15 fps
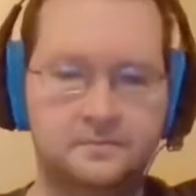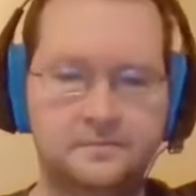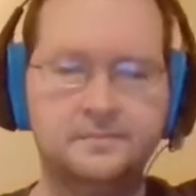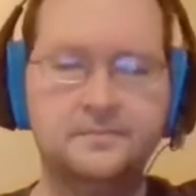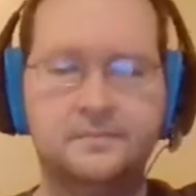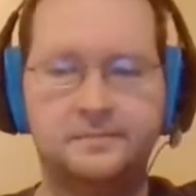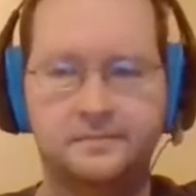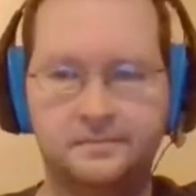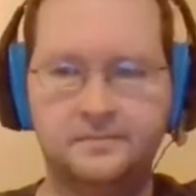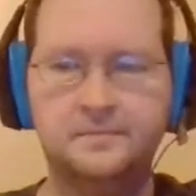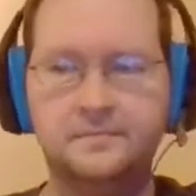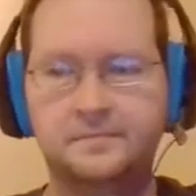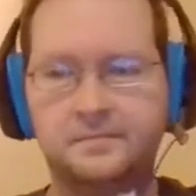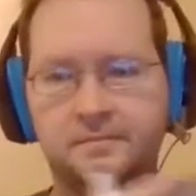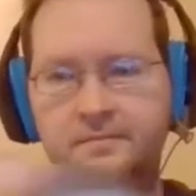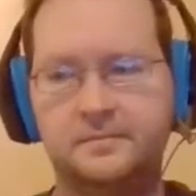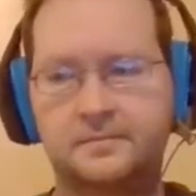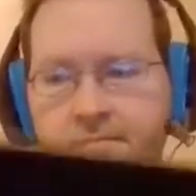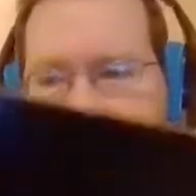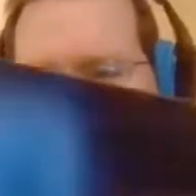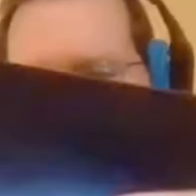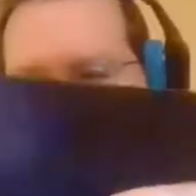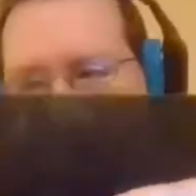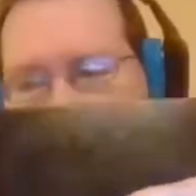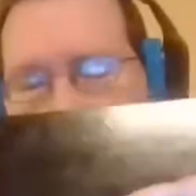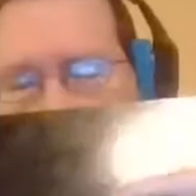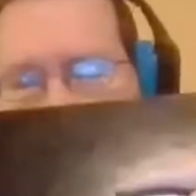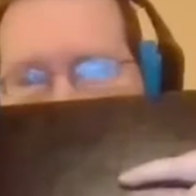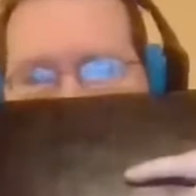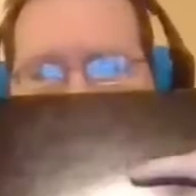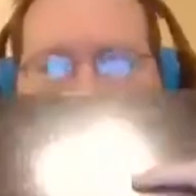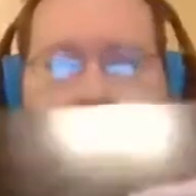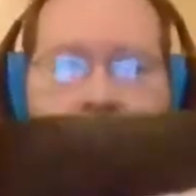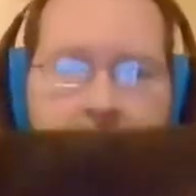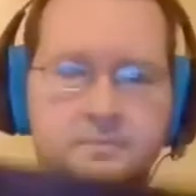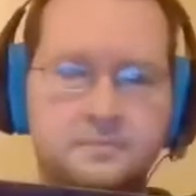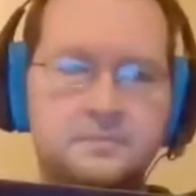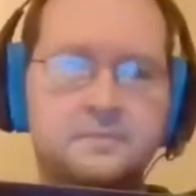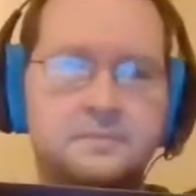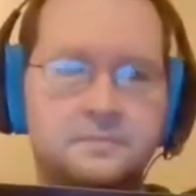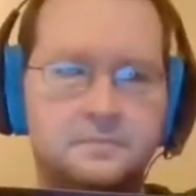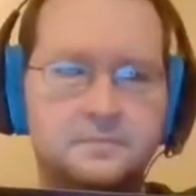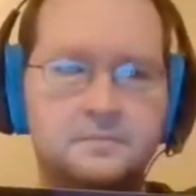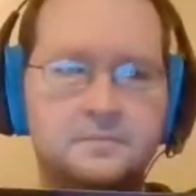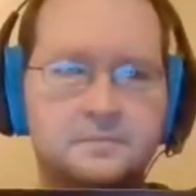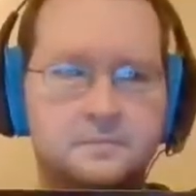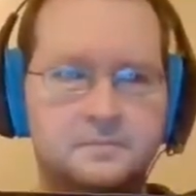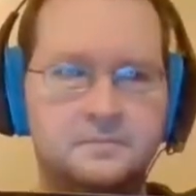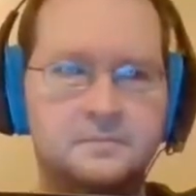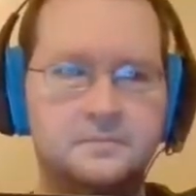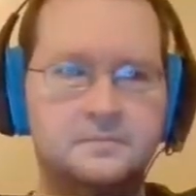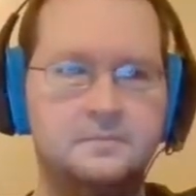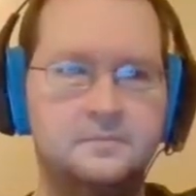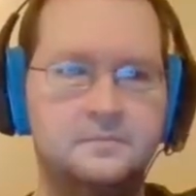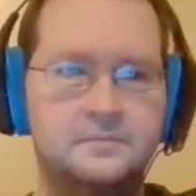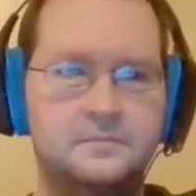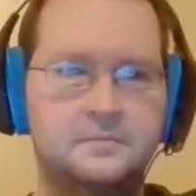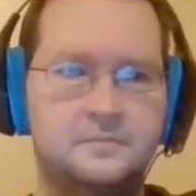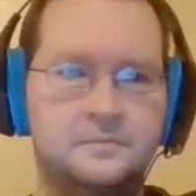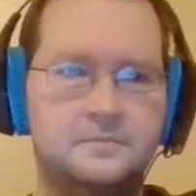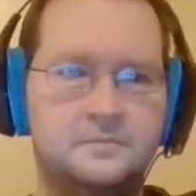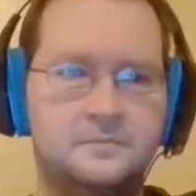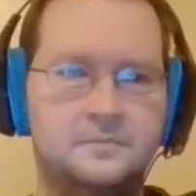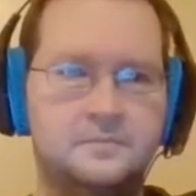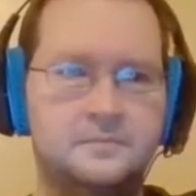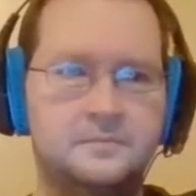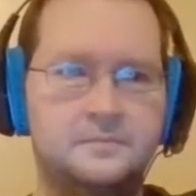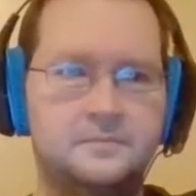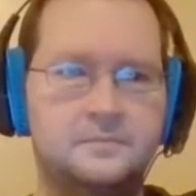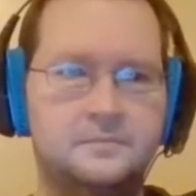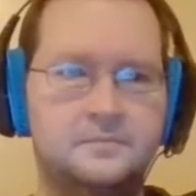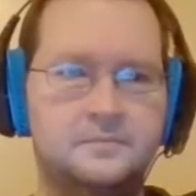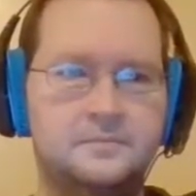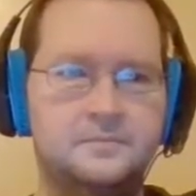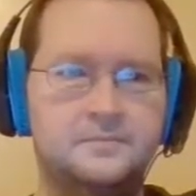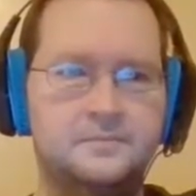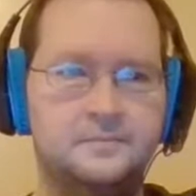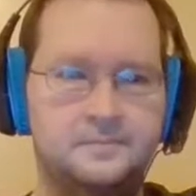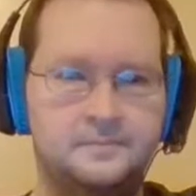(silent)